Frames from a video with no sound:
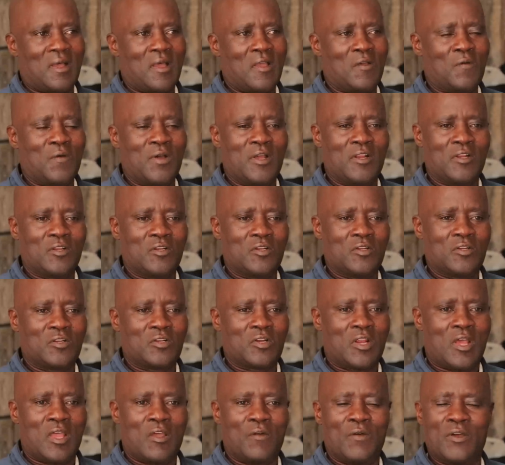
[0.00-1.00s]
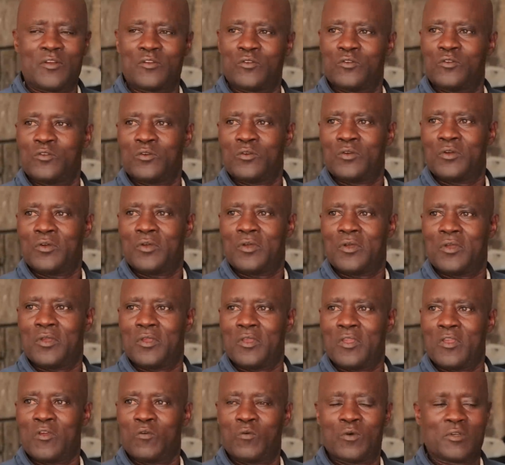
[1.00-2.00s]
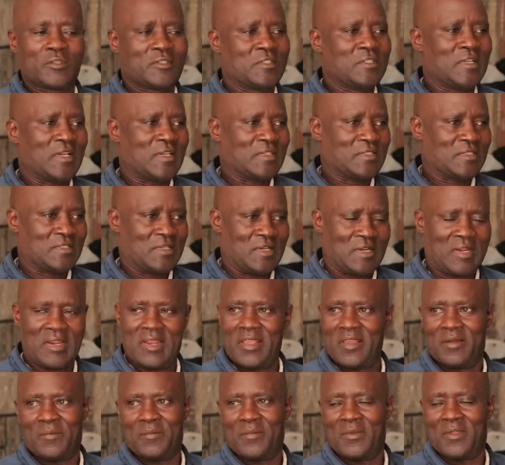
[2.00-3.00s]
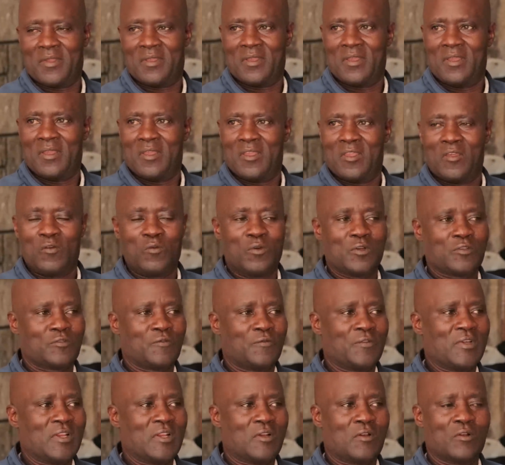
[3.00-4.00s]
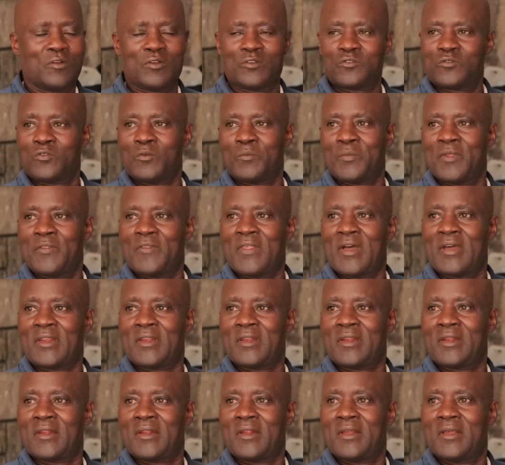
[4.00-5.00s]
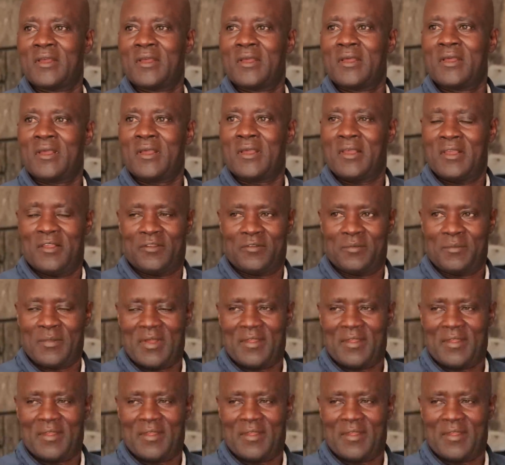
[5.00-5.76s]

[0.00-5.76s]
I want to do, he was just near me. He was very close to me than his